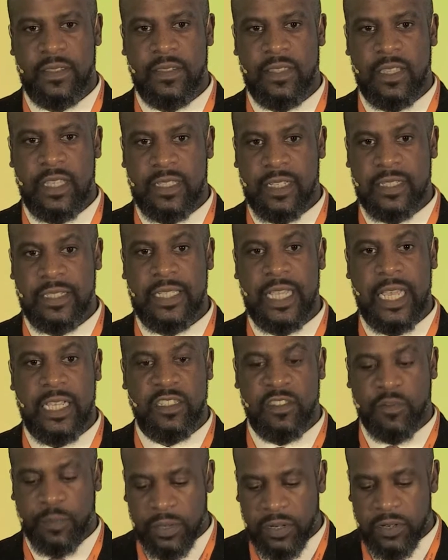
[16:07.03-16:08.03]
the
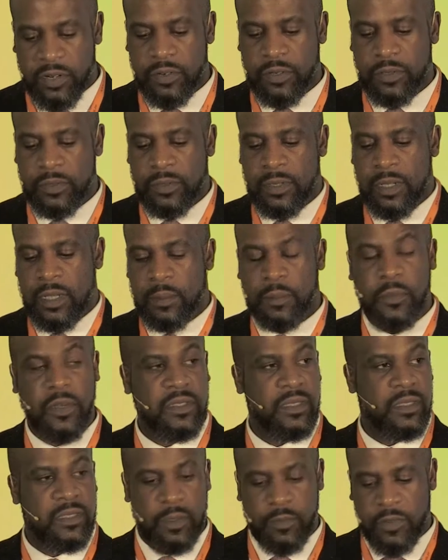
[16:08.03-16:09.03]
success of plural
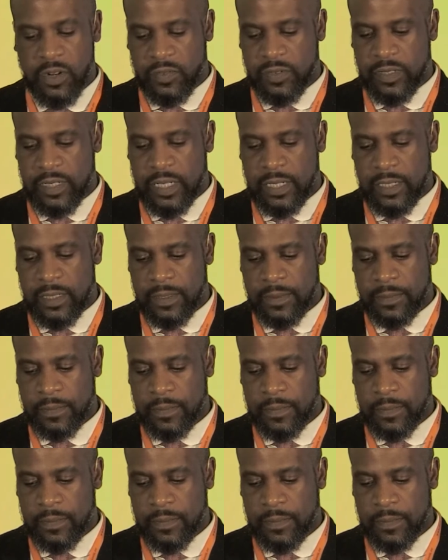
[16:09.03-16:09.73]
modern democracies.